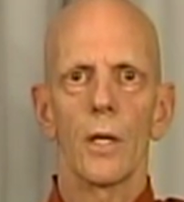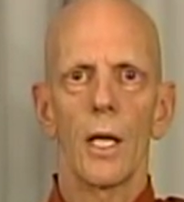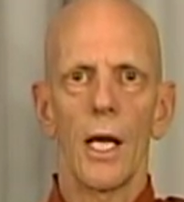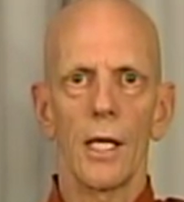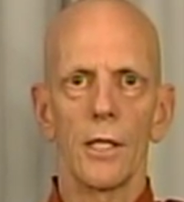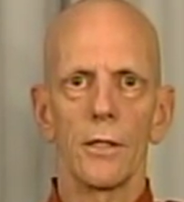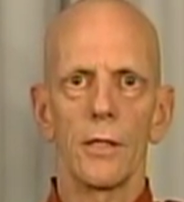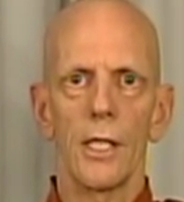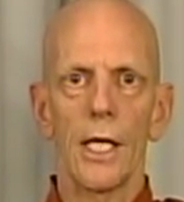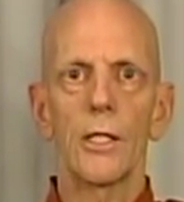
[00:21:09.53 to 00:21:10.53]
and
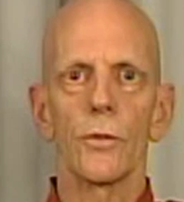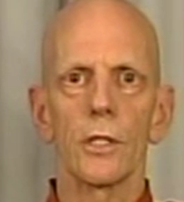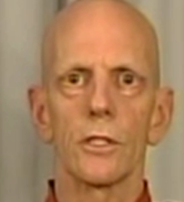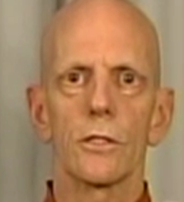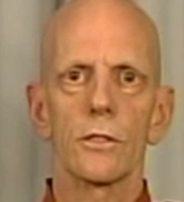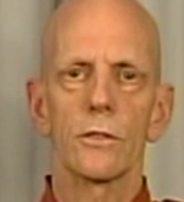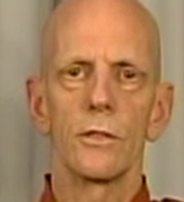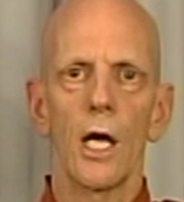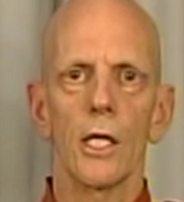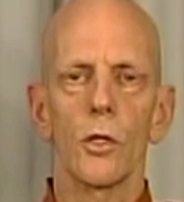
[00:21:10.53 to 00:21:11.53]
the ignorance,
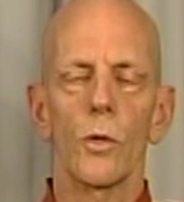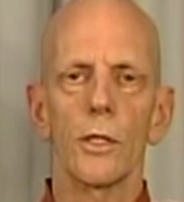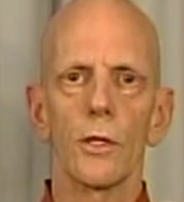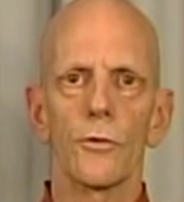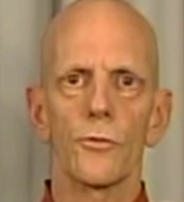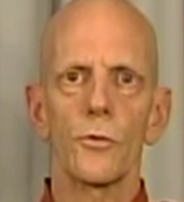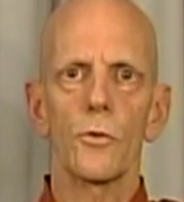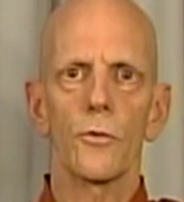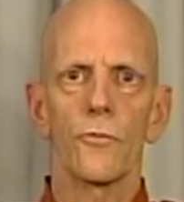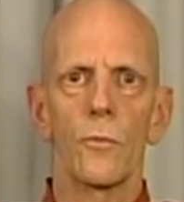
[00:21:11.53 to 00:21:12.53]
not knowing the
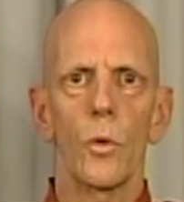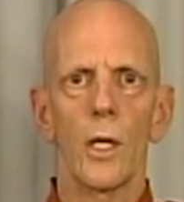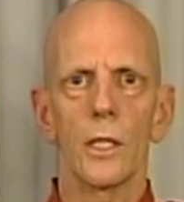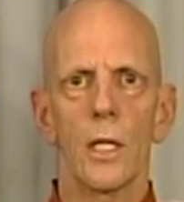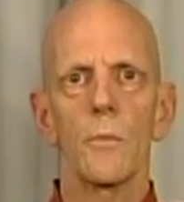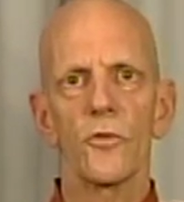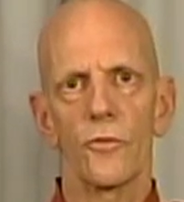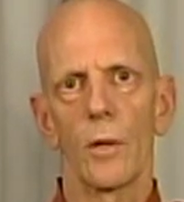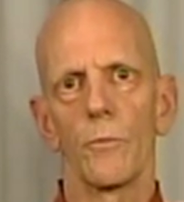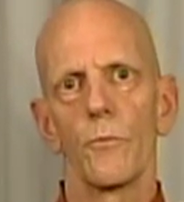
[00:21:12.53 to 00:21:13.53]
truth from where it comes
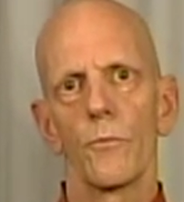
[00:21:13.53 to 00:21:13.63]
from,